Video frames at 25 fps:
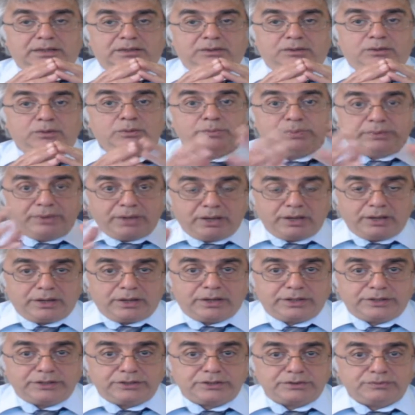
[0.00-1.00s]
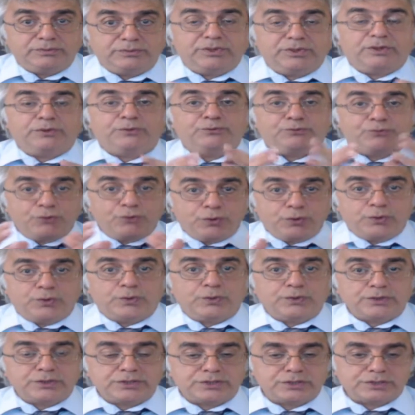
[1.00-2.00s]
obliged, we are
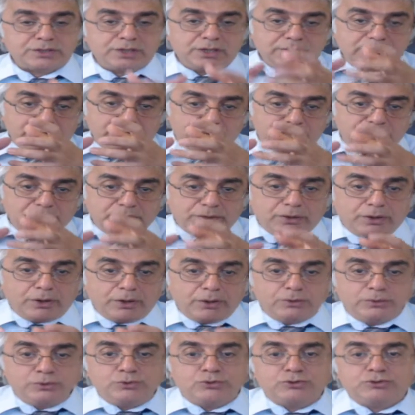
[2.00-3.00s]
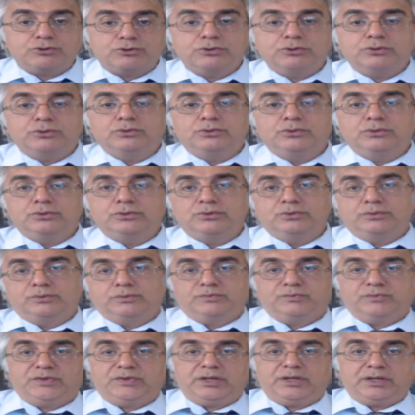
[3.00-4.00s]
forced to go through
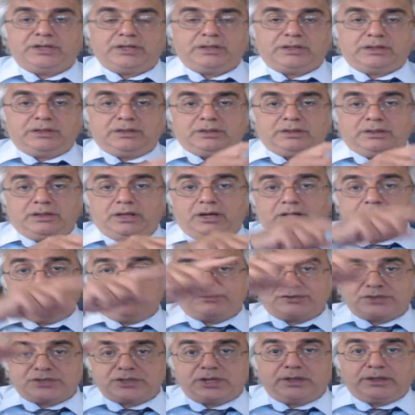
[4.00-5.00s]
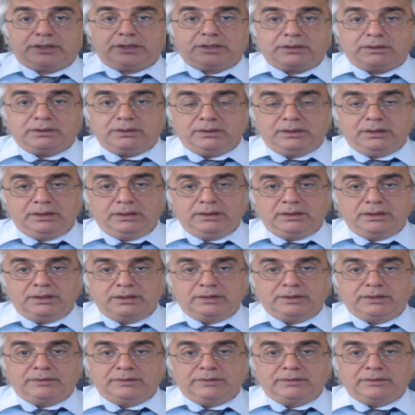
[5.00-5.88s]
the life cycle